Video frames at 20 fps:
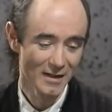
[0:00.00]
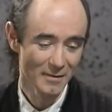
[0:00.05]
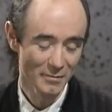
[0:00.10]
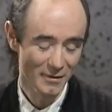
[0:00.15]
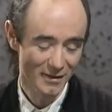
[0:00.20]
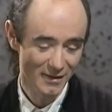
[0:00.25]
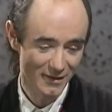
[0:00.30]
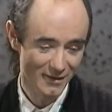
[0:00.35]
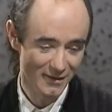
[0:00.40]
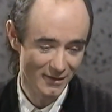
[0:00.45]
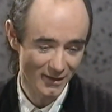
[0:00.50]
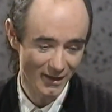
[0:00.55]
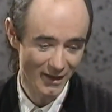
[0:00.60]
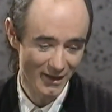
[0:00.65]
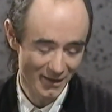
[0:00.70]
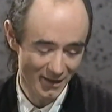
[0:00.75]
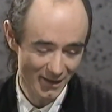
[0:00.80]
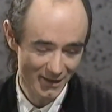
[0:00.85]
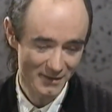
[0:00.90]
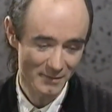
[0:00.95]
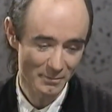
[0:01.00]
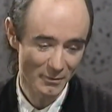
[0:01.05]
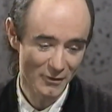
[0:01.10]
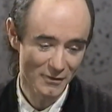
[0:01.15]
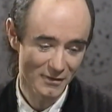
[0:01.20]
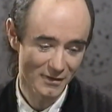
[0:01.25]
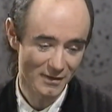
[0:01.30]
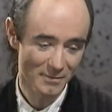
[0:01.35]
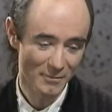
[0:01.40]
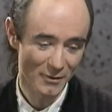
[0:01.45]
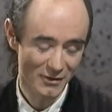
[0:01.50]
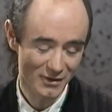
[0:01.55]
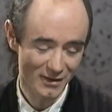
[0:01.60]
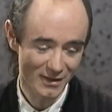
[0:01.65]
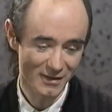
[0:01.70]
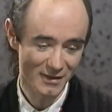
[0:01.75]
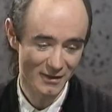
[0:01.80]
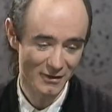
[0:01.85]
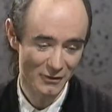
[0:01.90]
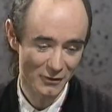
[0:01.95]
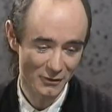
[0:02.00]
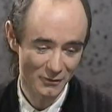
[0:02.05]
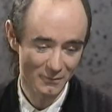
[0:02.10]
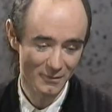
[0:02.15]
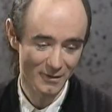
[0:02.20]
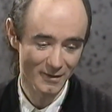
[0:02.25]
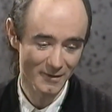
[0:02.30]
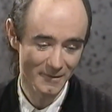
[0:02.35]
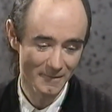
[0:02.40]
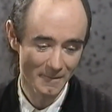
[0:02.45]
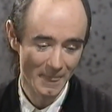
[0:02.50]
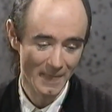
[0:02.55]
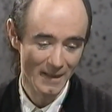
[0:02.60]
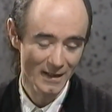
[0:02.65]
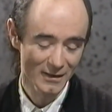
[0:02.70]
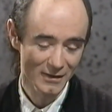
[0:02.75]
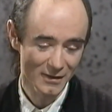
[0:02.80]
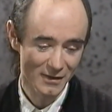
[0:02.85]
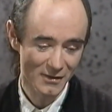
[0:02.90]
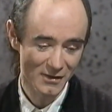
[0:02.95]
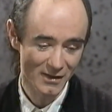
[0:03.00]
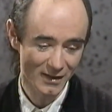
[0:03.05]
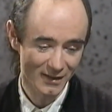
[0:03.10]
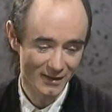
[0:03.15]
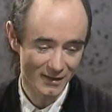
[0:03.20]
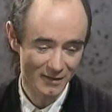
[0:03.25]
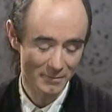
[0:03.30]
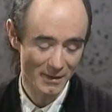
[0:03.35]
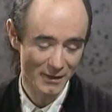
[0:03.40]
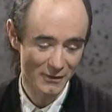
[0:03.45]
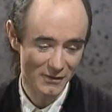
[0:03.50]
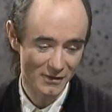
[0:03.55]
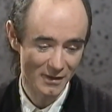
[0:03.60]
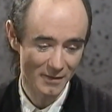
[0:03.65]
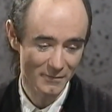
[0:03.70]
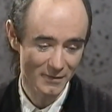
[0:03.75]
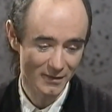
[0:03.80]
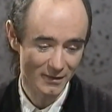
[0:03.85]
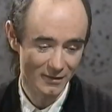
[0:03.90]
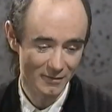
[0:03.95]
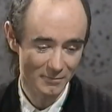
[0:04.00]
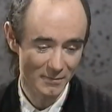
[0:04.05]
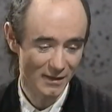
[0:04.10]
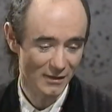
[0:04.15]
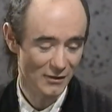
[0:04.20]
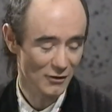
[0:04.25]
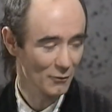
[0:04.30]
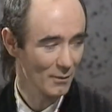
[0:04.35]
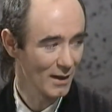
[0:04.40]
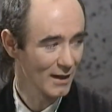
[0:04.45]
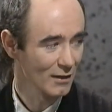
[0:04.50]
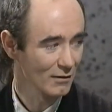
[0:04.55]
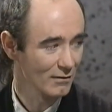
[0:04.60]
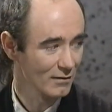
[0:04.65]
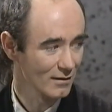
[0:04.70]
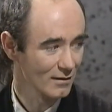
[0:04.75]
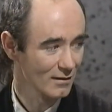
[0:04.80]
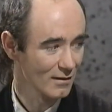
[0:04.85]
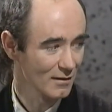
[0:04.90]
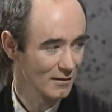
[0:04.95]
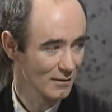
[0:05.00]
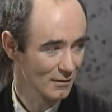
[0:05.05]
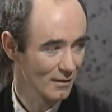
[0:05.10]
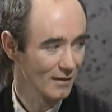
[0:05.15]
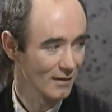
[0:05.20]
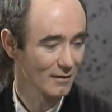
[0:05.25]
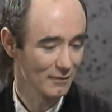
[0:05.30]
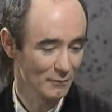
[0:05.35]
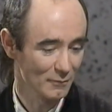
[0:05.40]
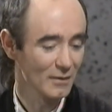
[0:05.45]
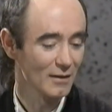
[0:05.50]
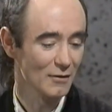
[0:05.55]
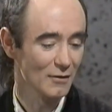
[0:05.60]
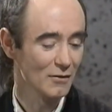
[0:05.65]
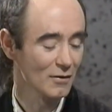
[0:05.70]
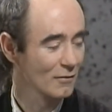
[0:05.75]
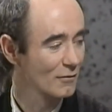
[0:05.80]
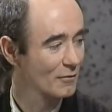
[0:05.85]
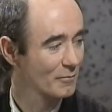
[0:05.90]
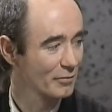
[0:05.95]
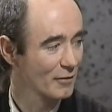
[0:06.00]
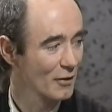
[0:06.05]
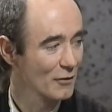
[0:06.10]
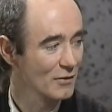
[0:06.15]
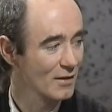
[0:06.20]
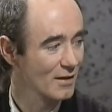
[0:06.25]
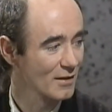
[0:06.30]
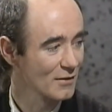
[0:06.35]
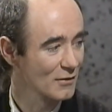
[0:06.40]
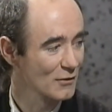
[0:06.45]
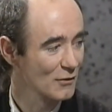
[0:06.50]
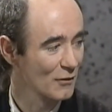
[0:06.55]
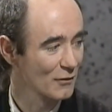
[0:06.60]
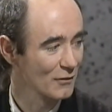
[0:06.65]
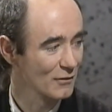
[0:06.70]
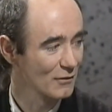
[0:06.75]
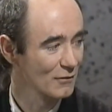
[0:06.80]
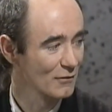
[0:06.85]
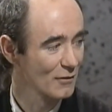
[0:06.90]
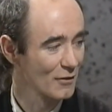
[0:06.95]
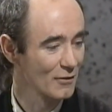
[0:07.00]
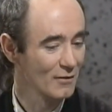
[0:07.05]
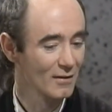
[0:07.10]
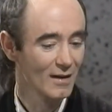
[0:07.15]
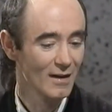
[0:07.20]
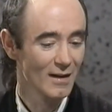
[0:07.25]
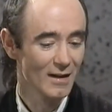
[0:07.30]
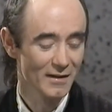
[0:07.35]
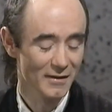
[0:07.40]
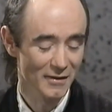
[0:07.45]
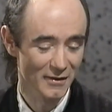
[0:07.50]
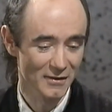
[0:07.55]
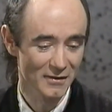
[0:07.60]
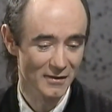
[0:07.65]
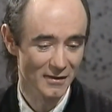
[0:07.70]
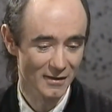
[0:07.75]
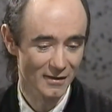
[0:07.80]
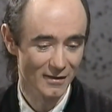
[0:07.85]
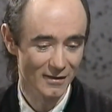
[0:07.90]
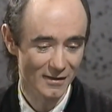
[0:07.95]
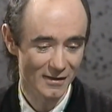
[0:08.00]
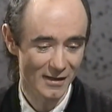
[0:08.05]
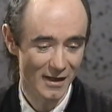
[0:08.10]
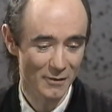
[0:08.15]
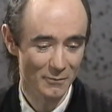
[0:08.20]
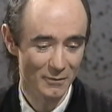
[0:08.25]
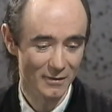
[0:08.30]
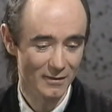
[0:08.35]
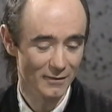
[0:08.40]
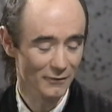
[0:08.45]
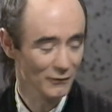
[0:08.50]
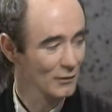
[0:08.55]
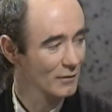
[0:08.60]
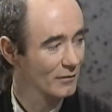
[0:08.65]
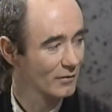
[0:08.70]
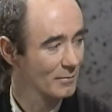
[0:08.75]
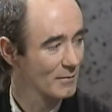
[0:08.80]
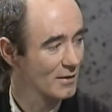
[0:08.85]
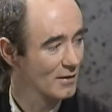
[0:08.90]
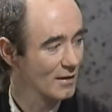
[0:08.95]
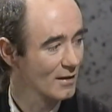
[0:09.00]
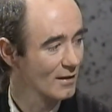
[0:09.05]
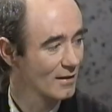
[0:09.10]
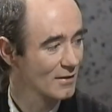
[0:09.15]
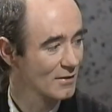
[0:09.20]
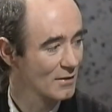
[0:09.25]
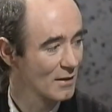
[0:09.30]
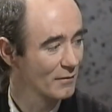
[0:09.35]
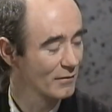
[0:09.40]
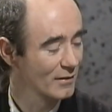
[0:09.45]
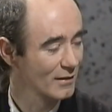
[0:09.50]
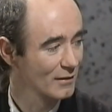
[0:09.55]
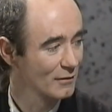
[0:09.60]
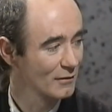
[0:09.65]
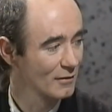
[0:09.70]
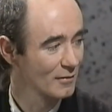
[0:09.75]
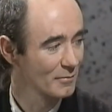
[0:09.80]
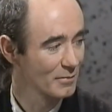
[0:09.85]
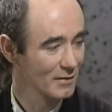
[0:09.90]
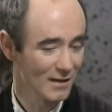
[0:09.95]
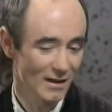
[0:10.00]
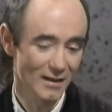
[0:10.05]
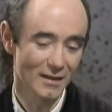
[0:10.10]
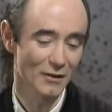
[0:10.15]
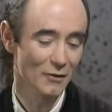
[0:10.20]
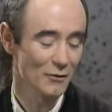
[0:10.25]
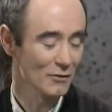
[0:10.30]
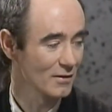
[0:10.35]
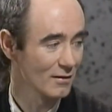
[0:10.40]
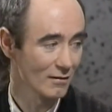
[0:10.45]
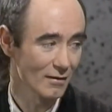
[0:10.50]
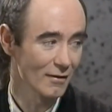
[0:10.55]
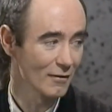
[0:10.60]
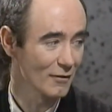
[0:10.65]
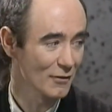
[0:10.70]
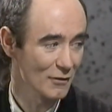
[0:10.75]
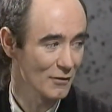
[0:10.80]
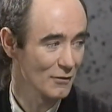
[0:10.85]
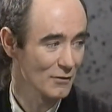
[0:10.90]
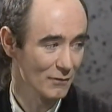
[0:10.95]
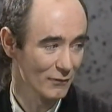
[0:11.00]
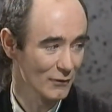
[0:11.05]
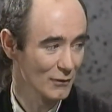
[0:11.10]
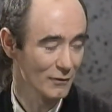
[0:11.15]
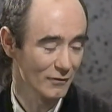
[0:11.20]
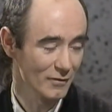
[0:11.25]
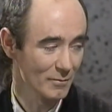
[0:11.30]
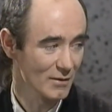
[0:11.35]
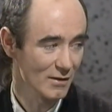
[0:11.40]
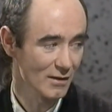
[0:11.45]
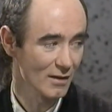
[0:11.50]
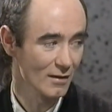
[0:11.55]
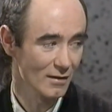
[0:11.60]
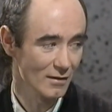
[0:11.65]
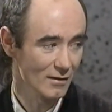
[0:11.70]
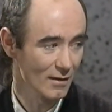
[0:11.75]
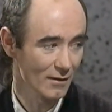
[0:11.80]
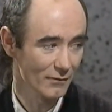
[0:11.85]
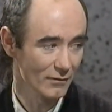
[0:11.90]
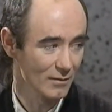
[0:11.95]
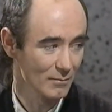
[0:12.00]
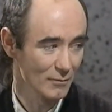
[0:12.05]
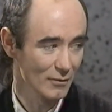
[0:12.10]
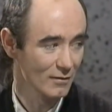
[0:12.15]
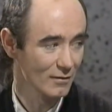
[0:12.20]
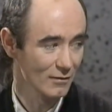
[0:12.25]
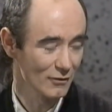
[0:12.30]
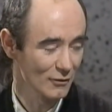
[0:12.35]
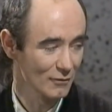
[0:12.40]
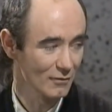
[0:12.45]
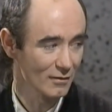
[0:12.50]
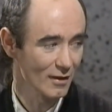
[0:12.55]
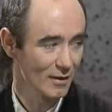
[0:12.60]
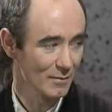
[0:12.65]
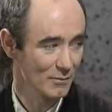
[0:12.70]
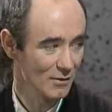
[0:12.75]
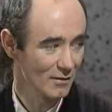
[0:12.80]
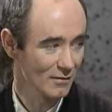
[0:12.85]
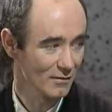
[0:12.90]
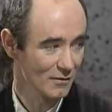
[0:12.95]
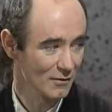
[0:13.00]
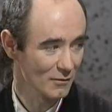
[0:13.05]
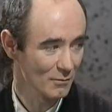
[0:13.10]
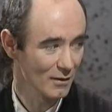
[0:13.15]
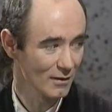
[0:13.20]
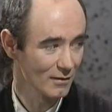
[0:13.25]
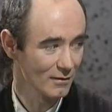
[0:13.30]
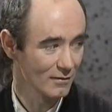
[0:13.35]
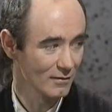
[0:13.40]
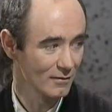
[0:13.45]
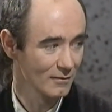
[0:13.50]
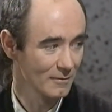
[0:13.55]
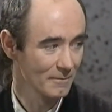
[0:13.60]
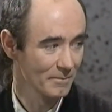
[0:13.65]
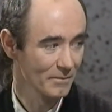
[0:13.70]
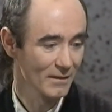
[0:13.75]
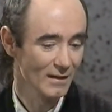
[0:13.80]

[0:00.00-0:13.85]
But I suppose it's much easier to sing about something that makes you angry. It's like what they used to call protest songs, you know. than say, well, the view from this hill is lovely, you know. But then, of course, there are a lot of those view from this hill is lovely, moon and June type songs as well, you know.